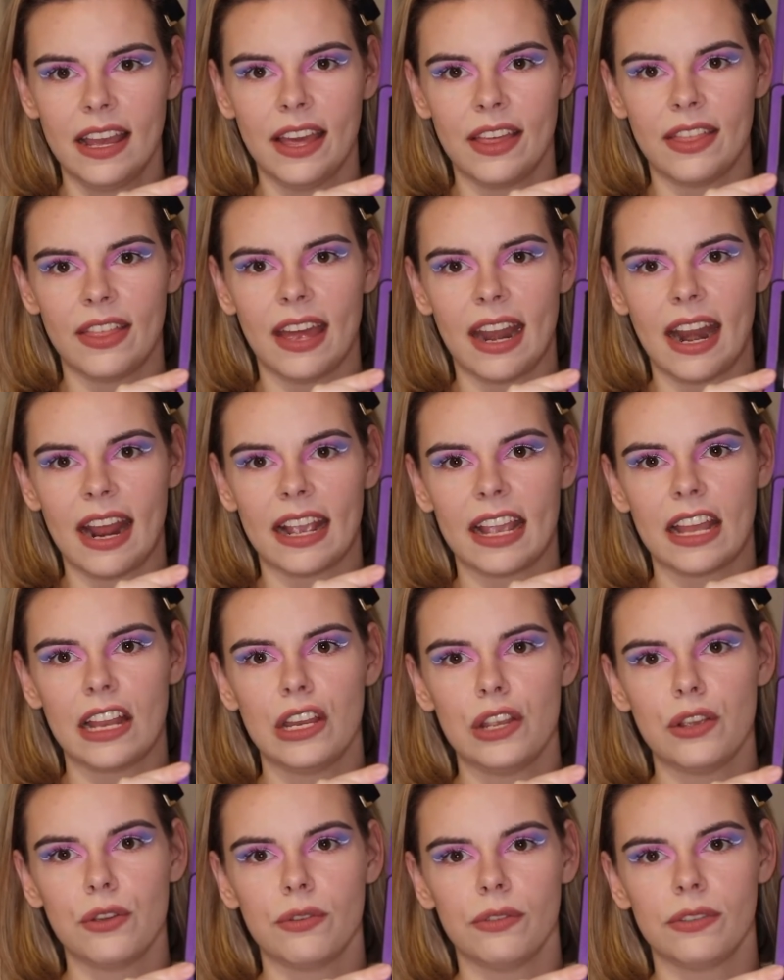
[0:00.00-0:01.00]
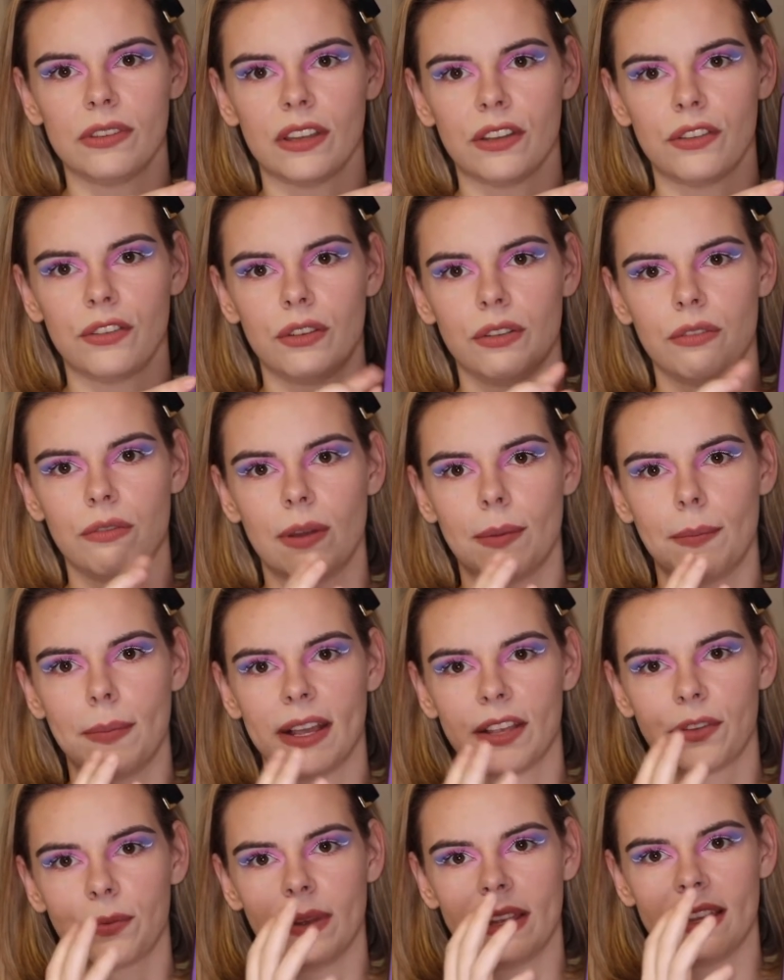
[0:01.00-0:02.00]
that I can use to
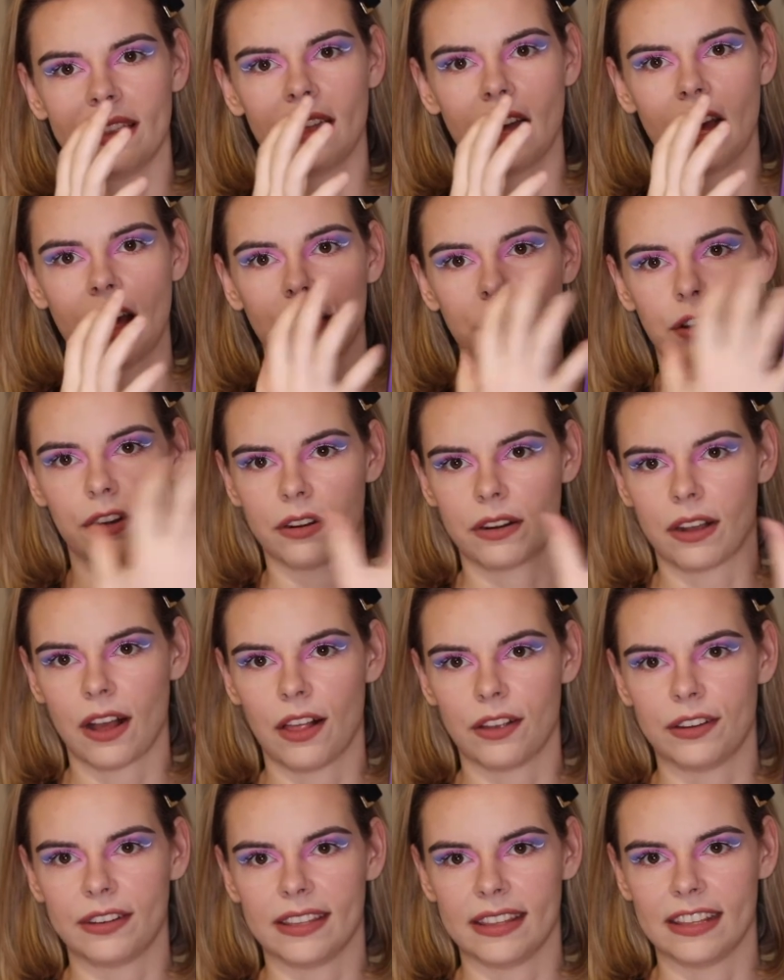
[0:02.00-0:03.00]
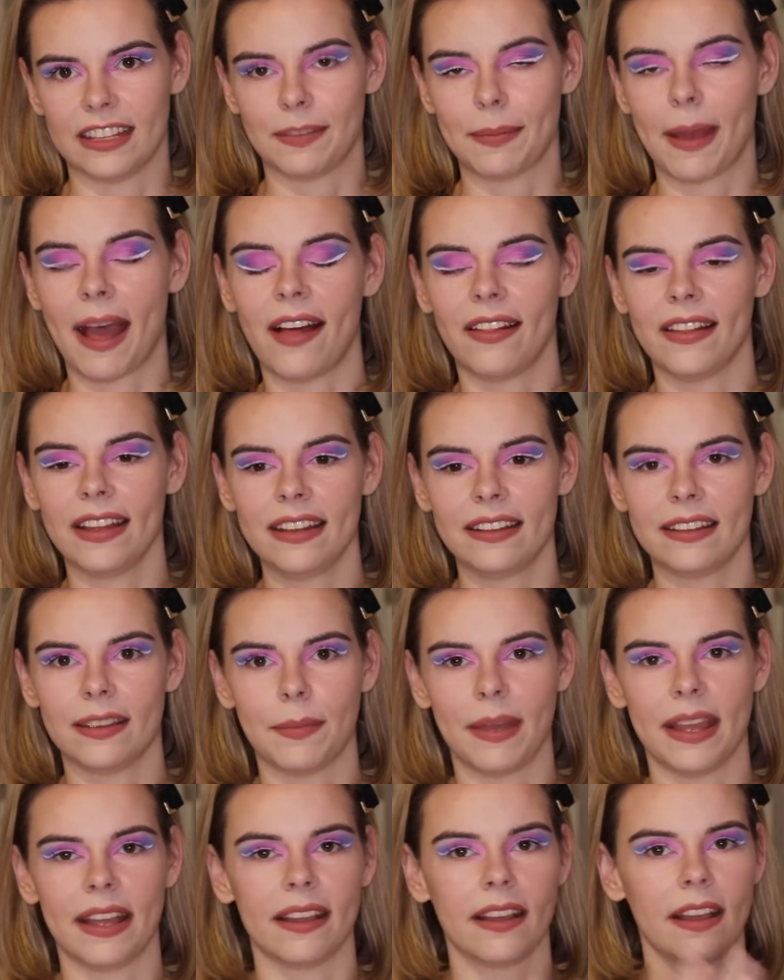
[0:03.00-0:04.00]
mix with other colors in this palette to
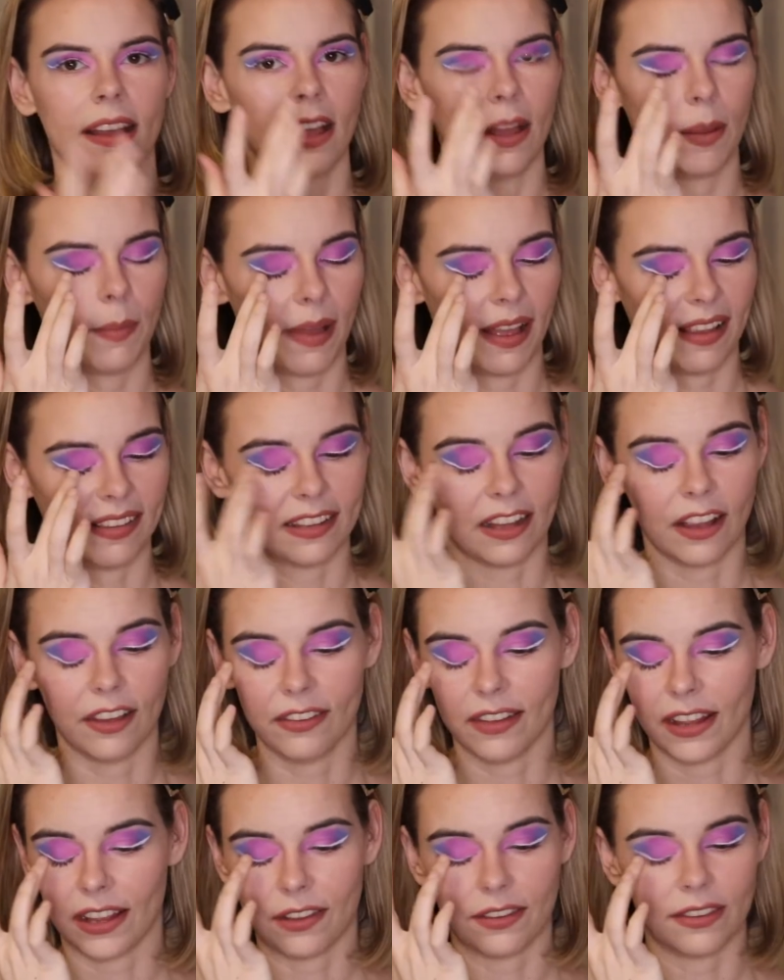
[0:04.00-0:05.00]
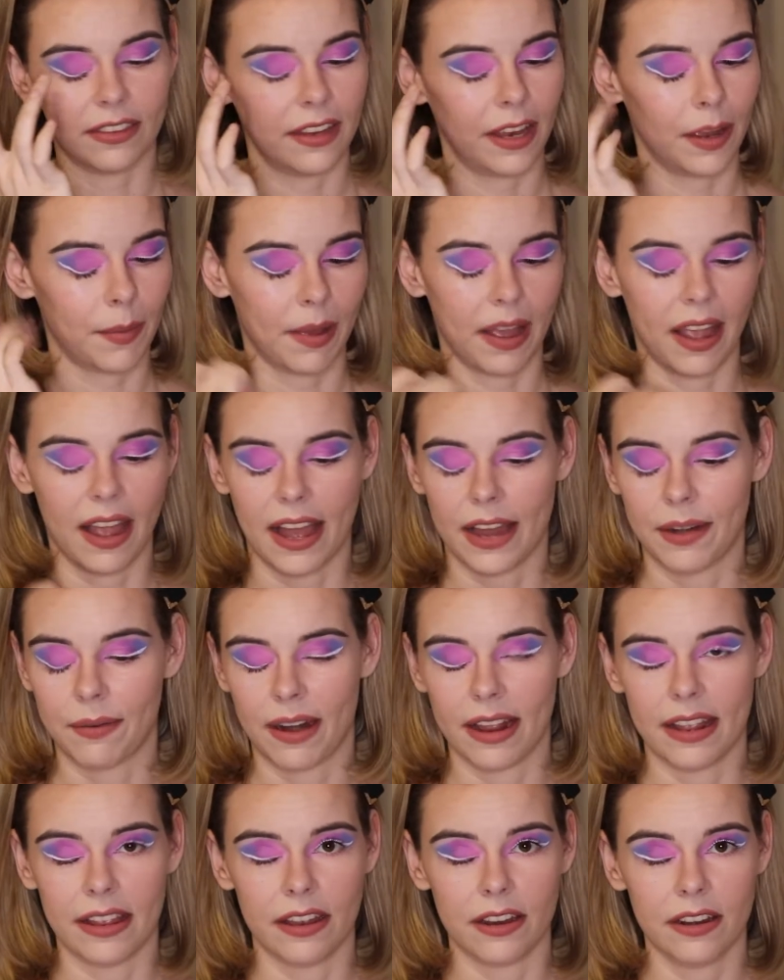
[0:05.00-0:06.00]
make pastels like you see on my eye
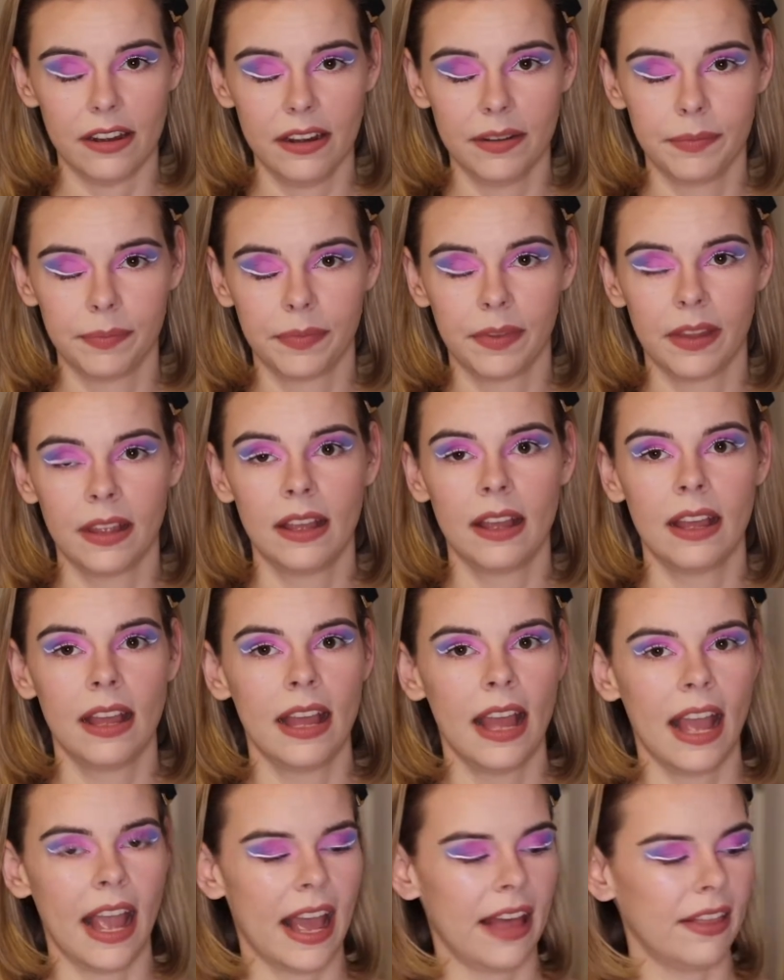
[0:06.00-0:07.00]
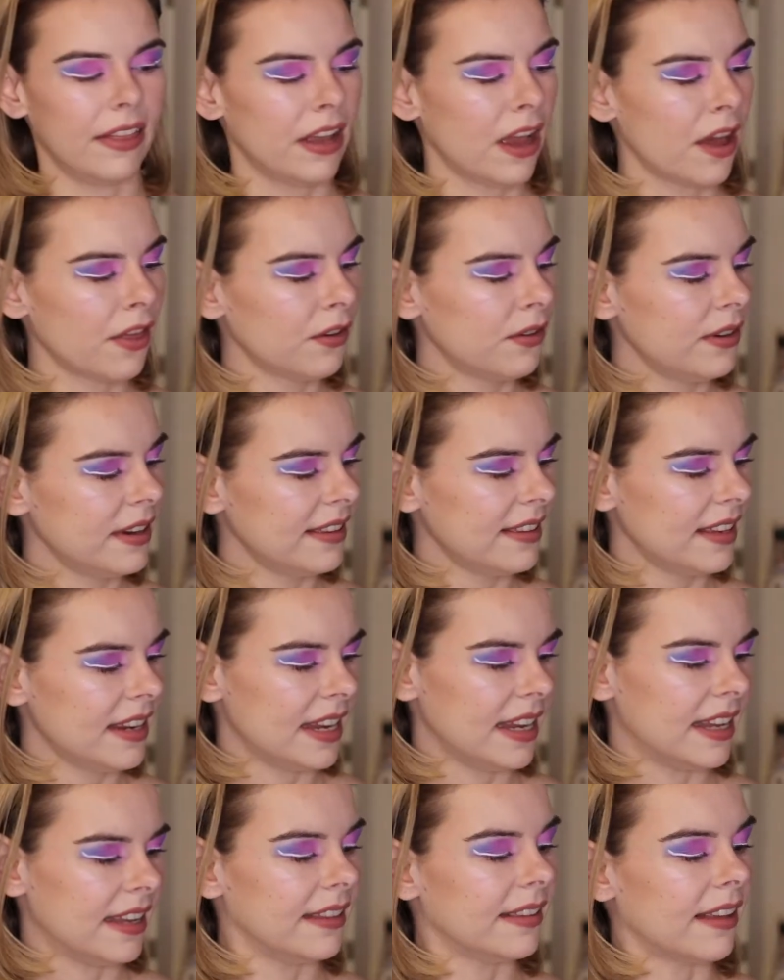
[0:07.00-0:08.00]
right here. And the other reason
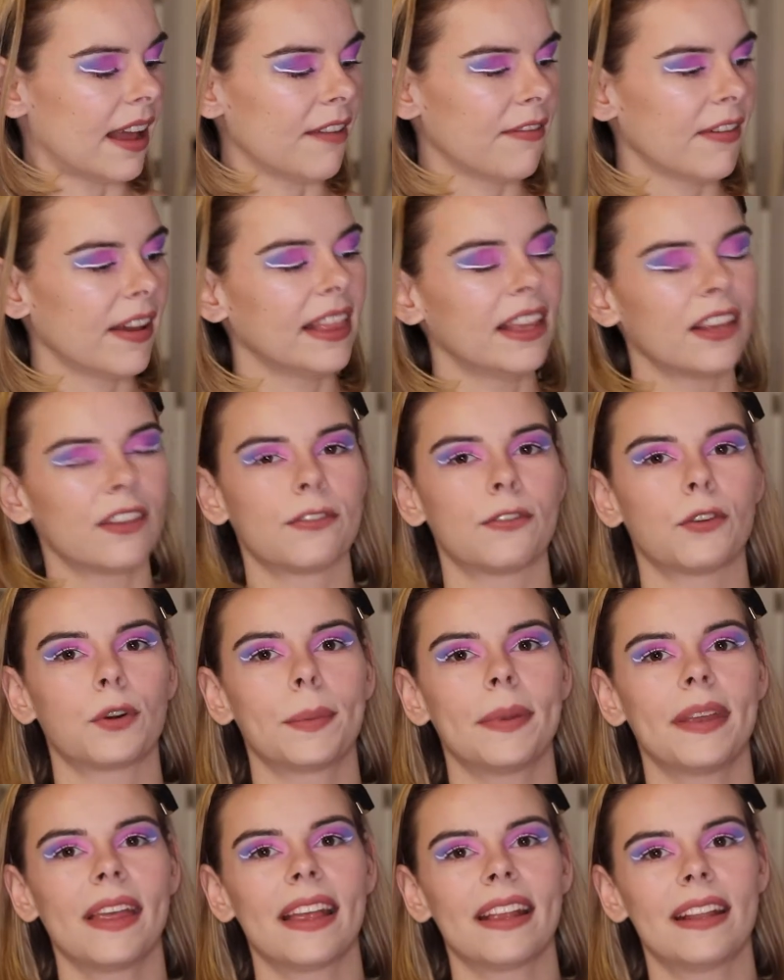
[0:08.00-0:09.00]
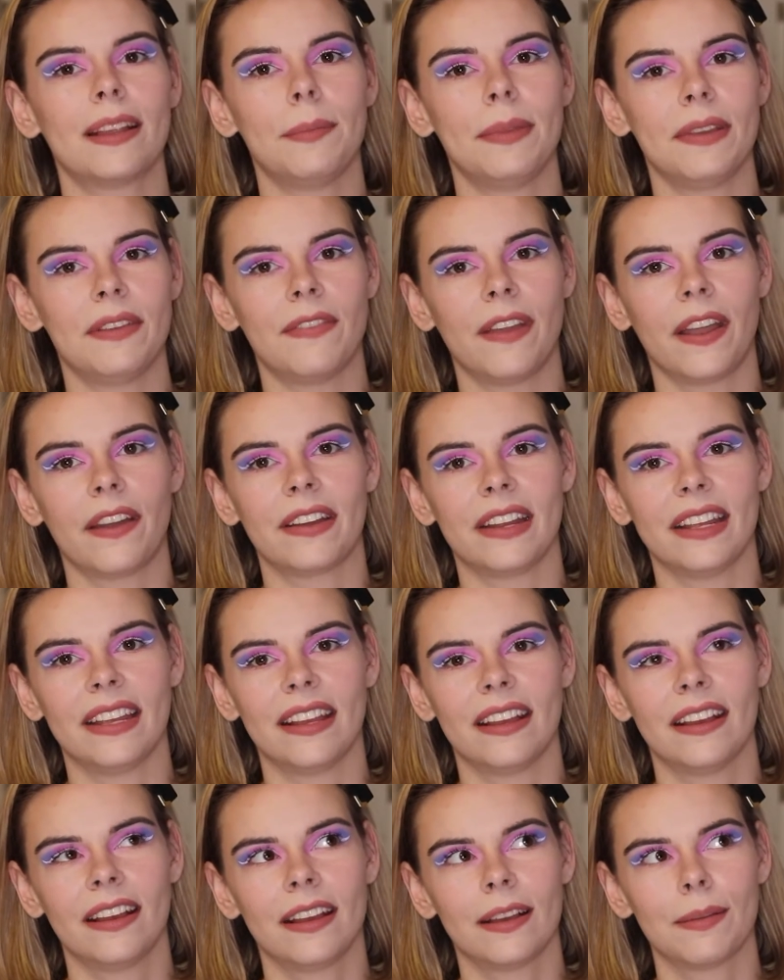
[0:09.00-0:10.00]
is I find this formula to be
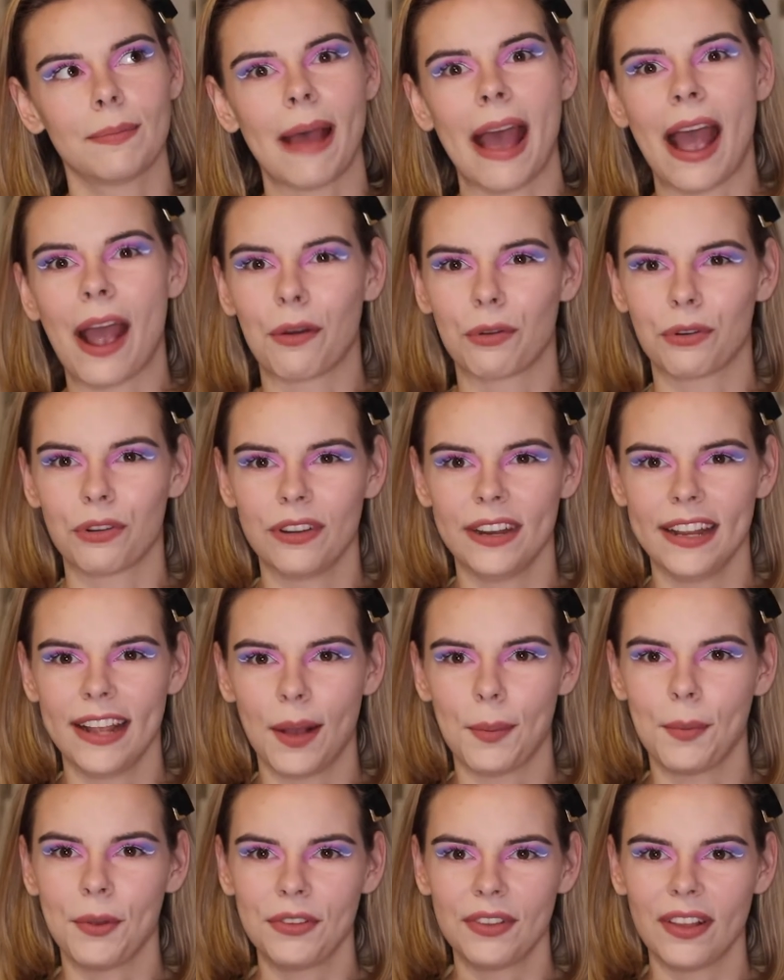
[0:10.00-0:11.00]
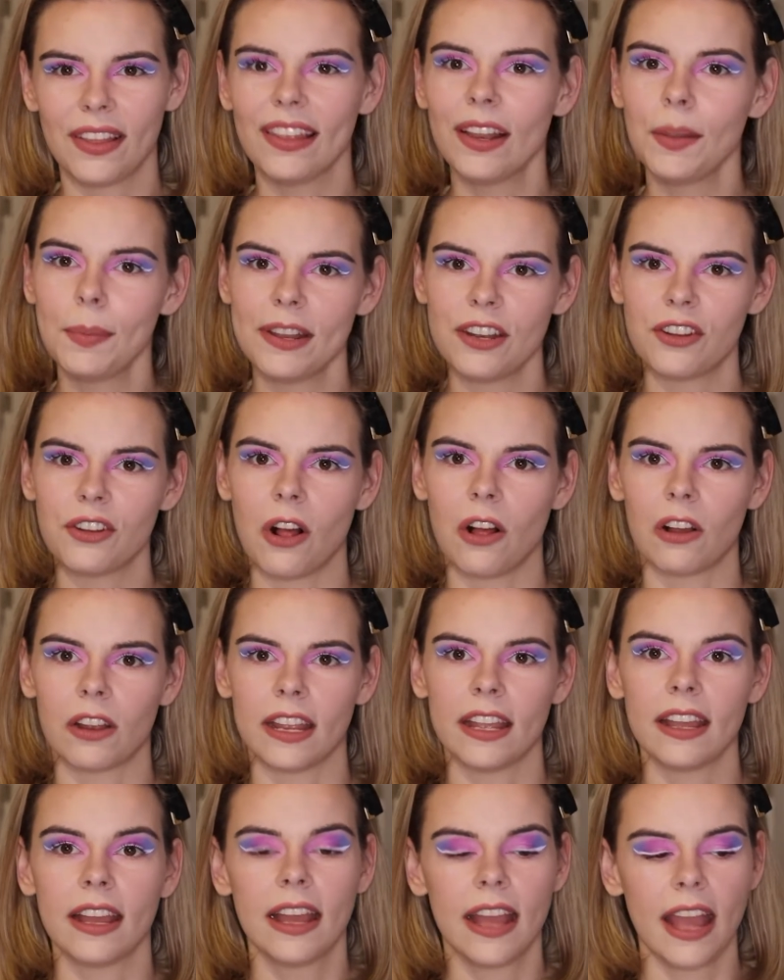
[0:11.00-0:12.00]
very powdery, almost a little bit
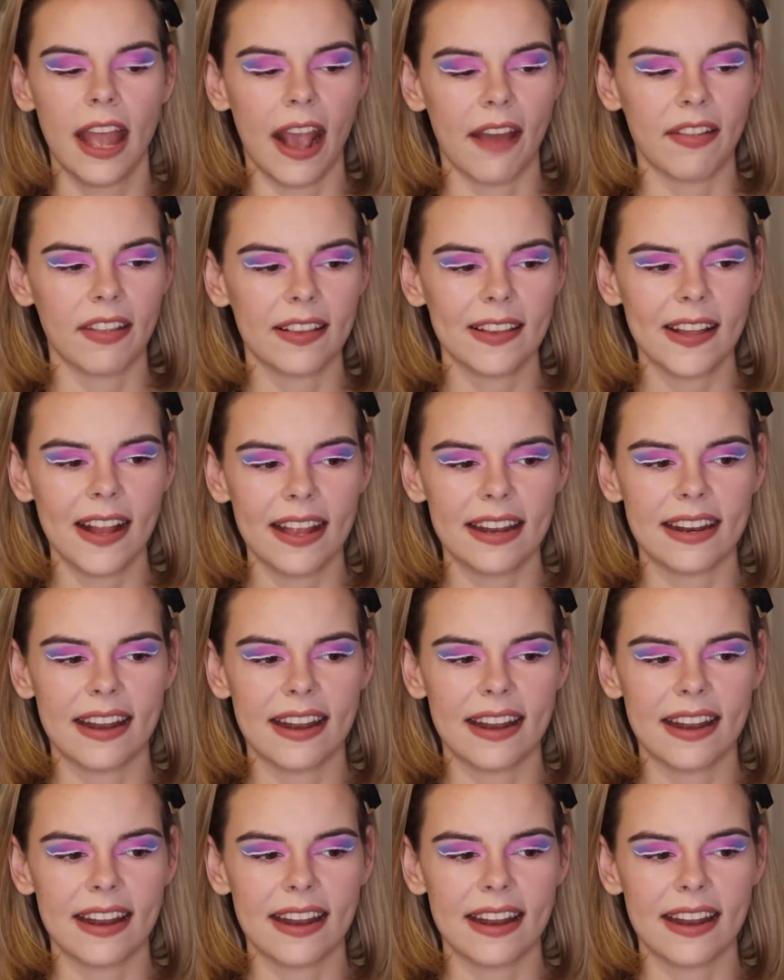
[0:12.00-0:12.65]
chalky, and that's not